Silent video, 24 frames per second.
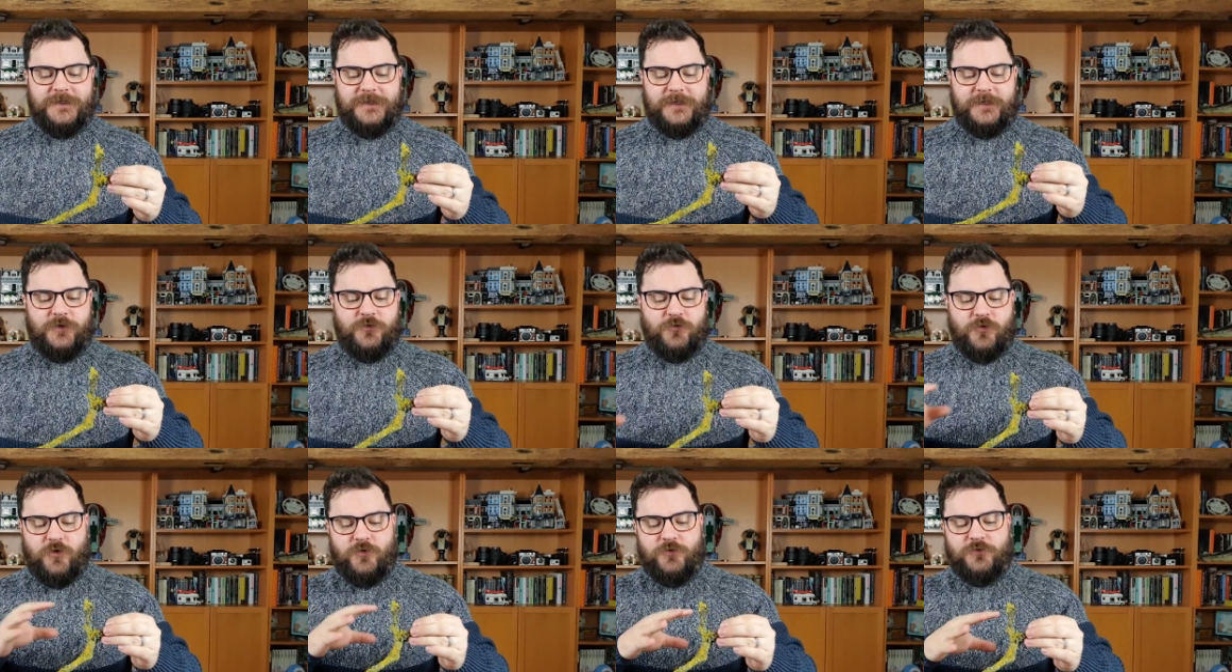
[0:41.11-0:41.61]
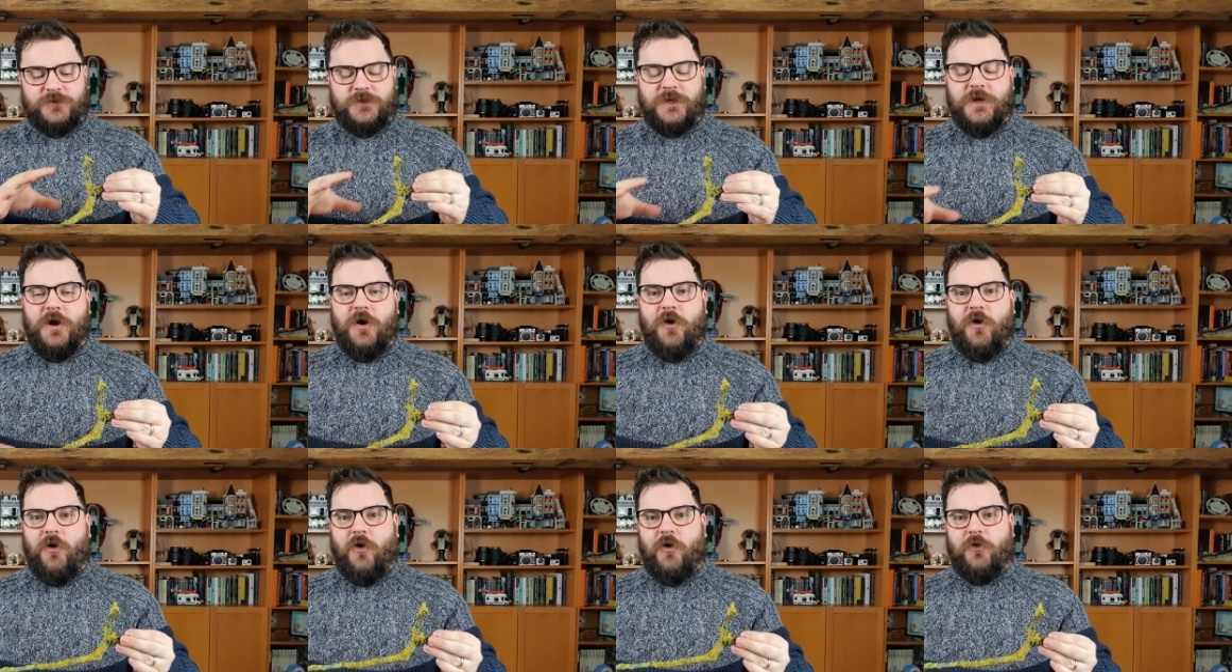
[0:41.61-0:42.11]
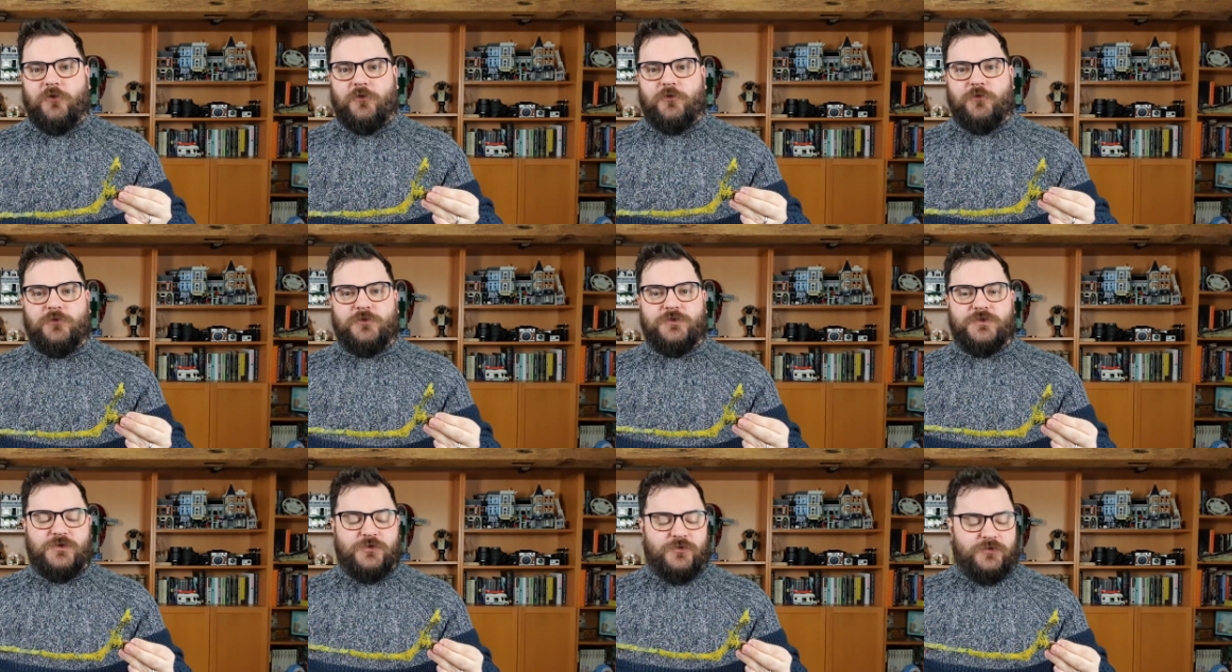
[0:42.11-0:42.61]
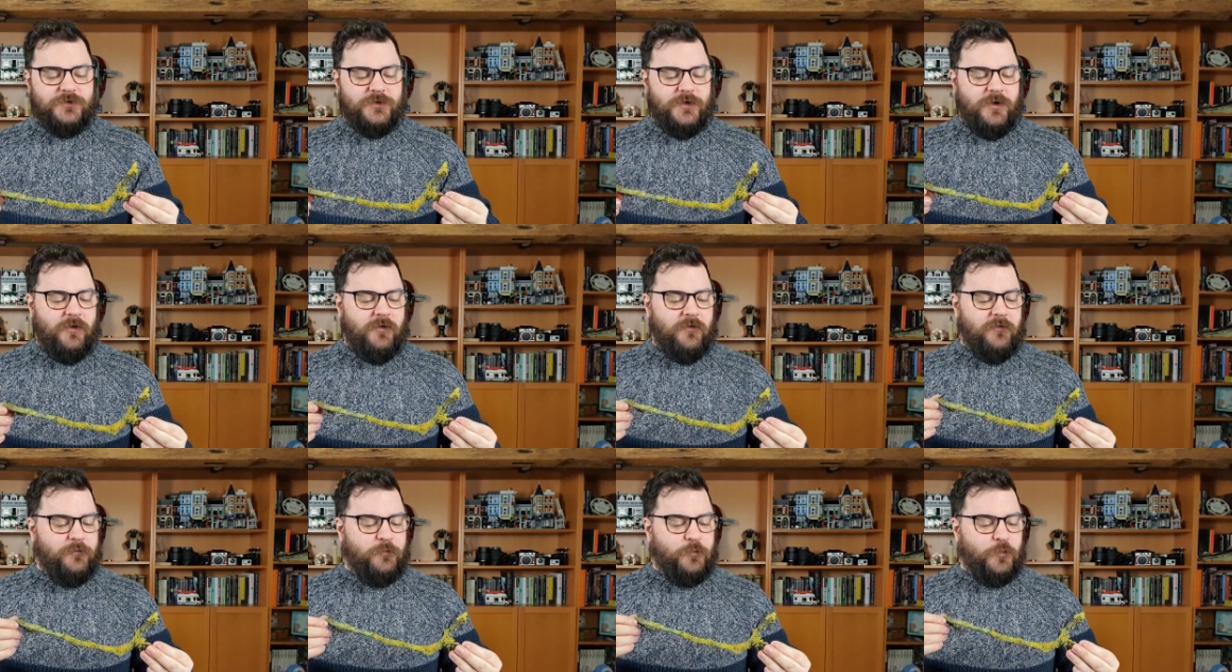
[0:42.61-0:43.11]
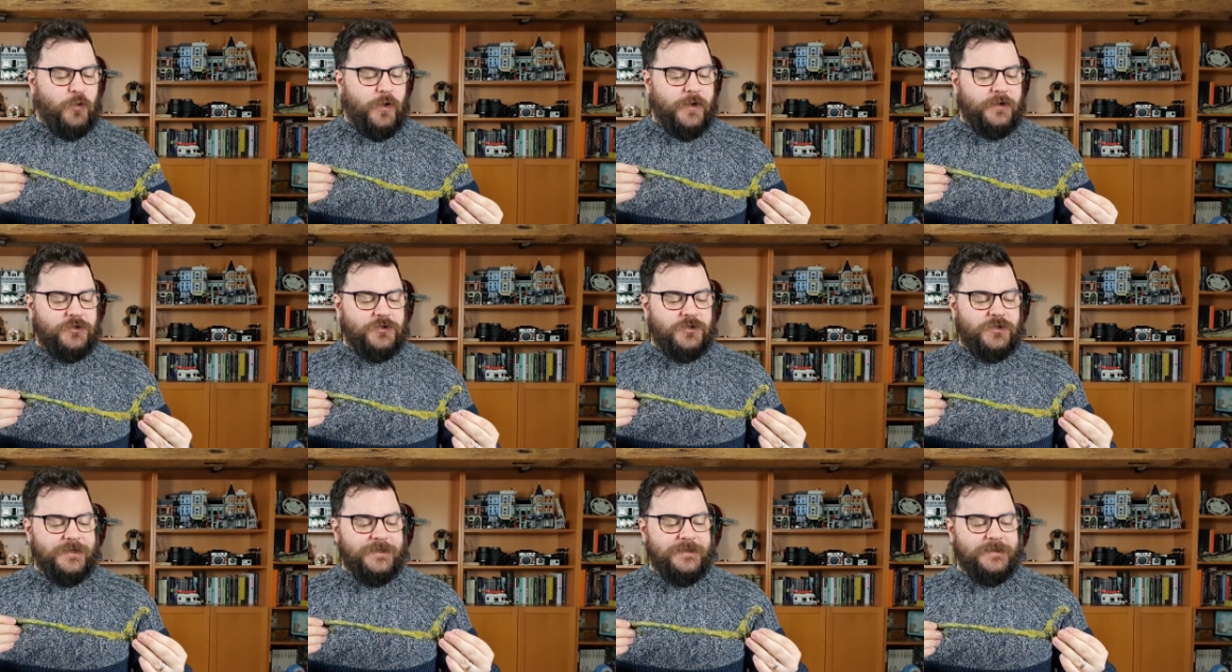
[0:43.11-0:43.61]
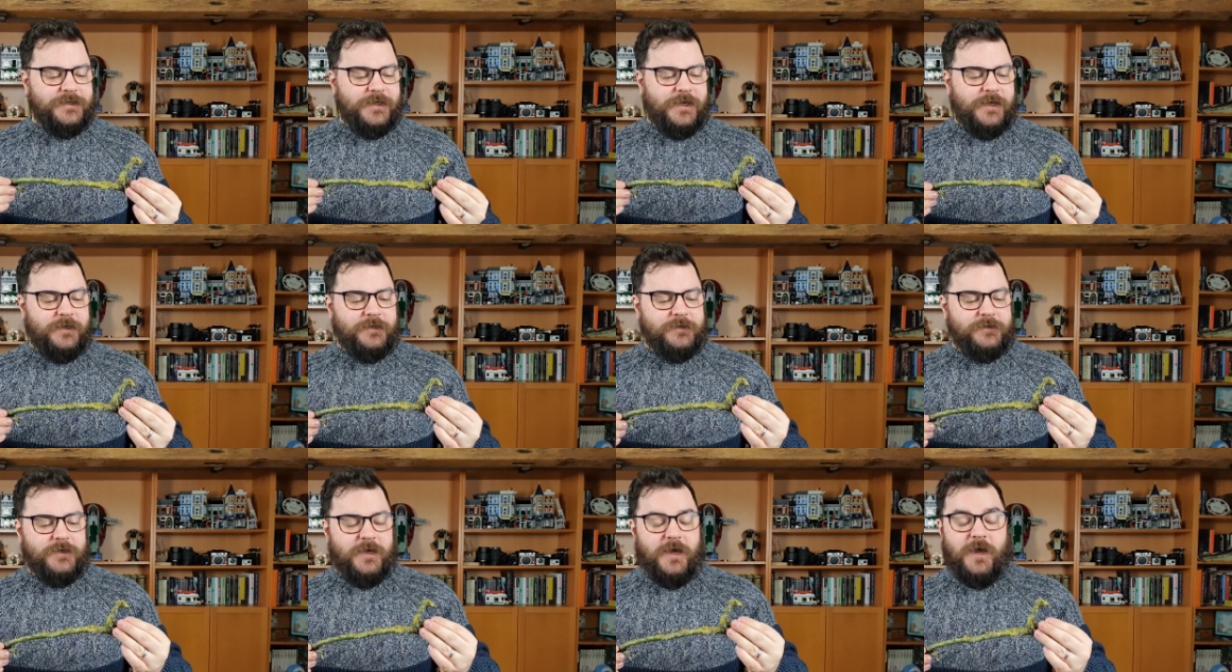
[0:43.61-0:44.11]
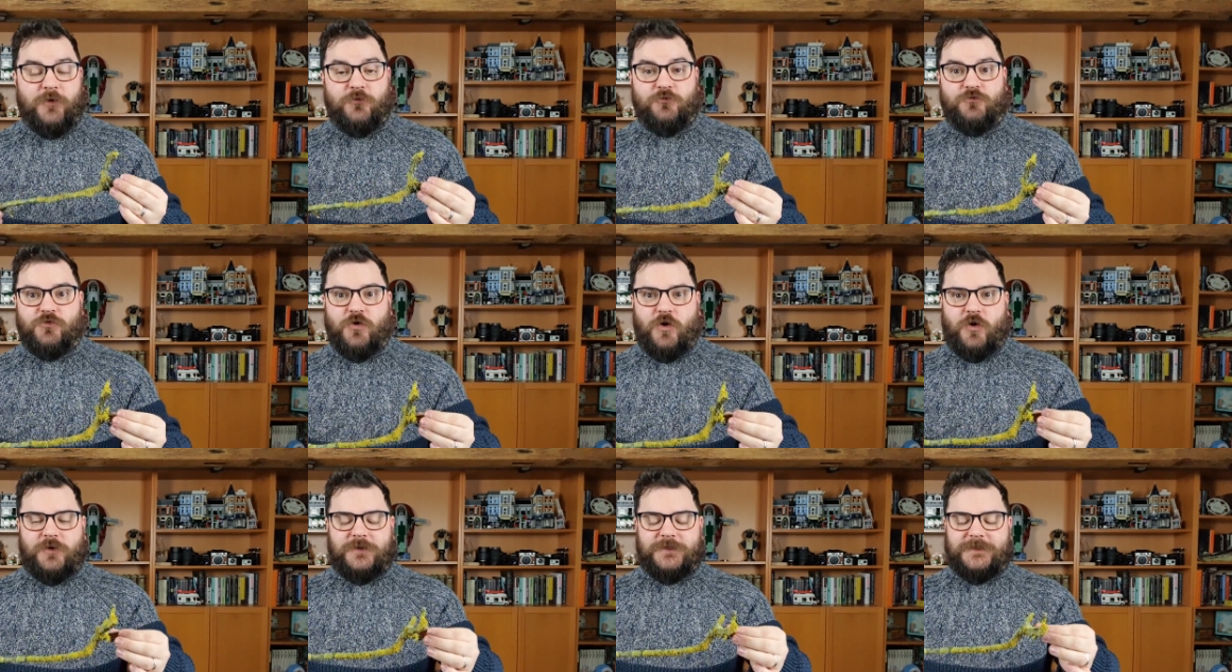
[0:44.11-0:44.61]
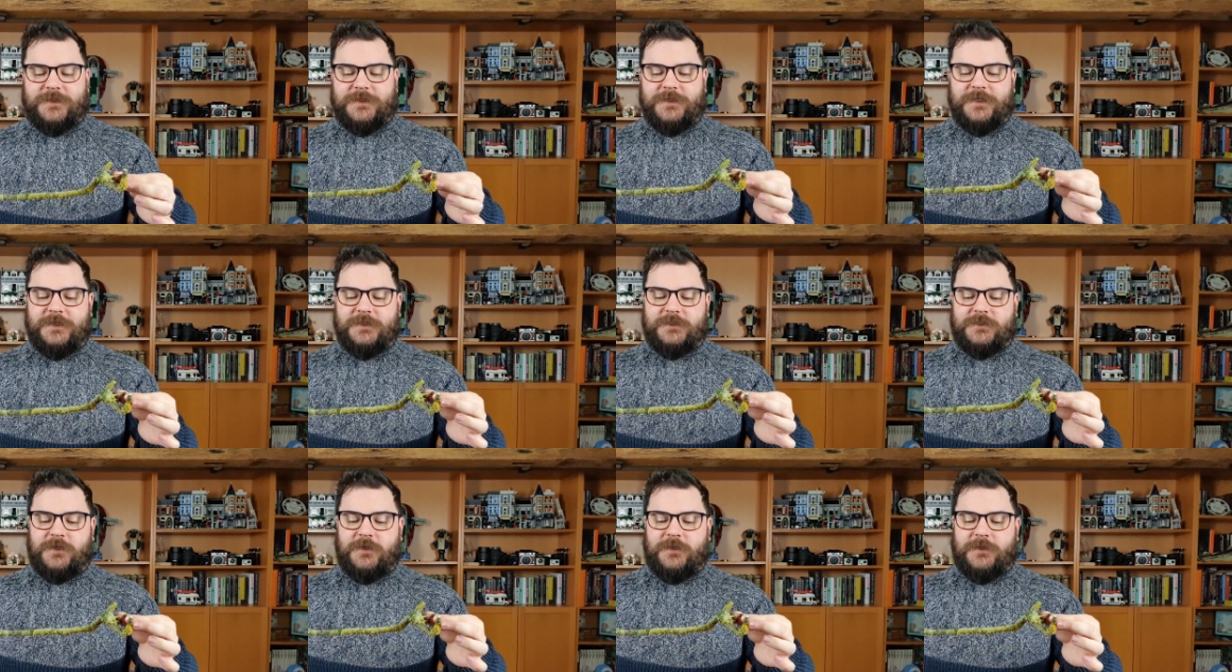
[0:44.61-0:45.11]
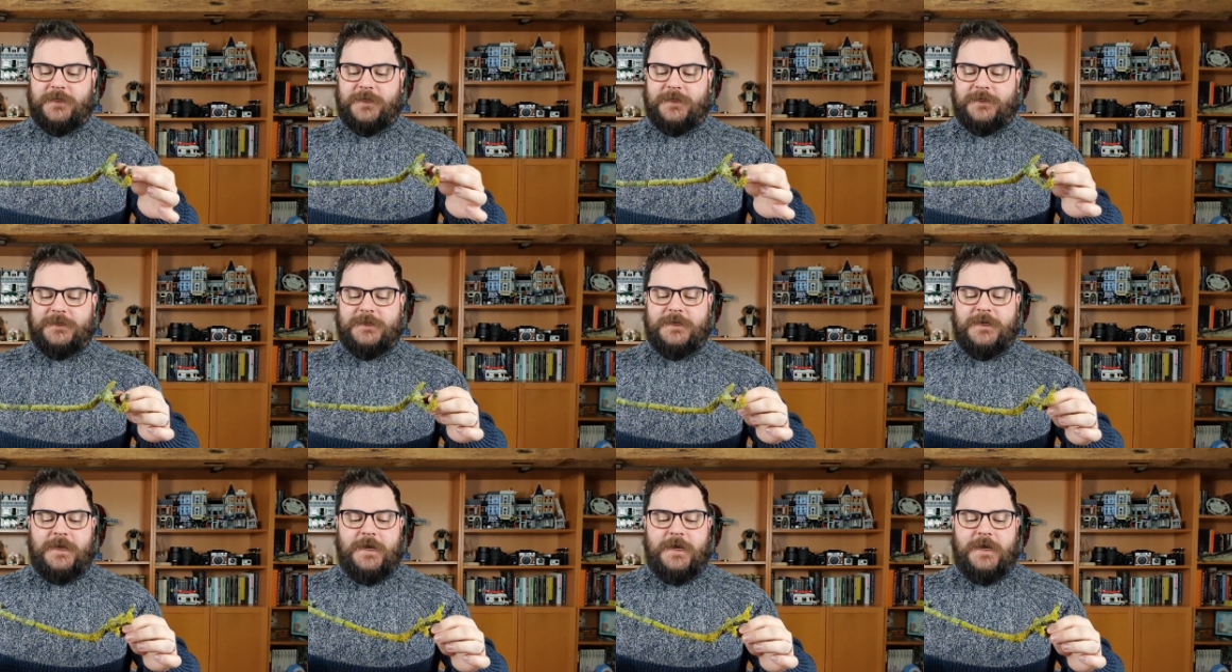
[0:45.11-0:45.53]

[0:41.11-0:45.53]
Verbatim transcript: It grows on all sorts of branches and uh, rocks and things like that.